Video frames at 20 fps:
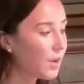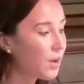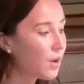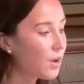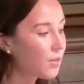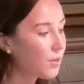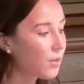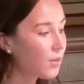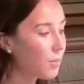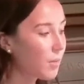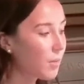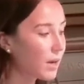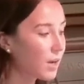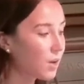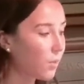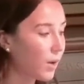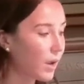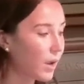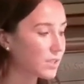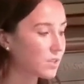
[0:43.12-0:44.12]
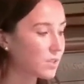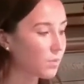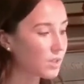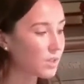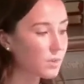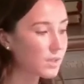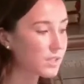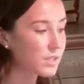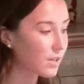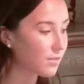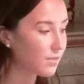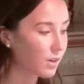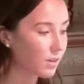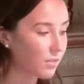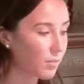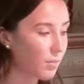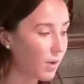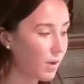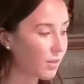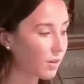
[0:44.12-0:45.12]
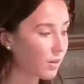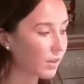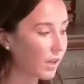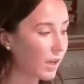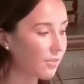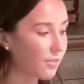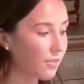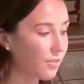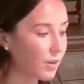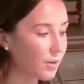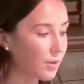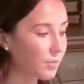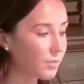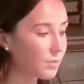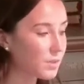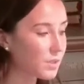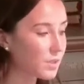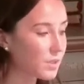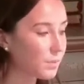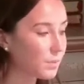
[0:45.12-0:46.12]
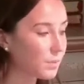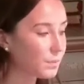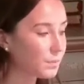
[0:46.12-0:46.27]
through the many ways in which we differ from other life forms.